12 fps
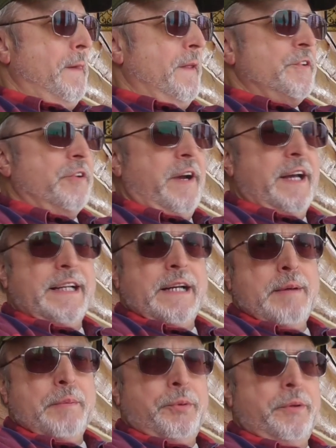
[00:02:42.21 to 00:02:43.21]
So I had to come
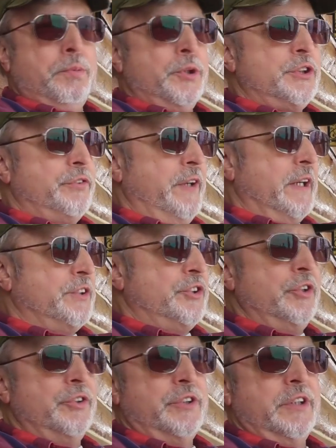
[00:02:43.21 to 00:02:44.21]
up with a bush fix
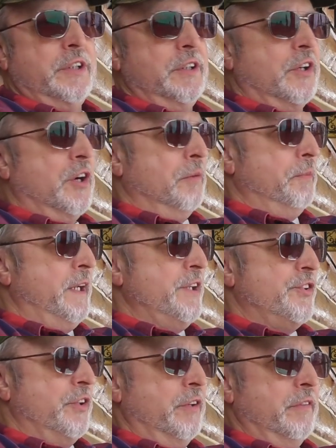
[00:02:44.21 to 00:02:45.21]
using a
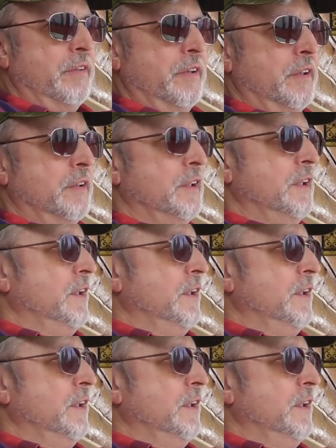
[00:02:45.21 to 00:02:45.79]
combination of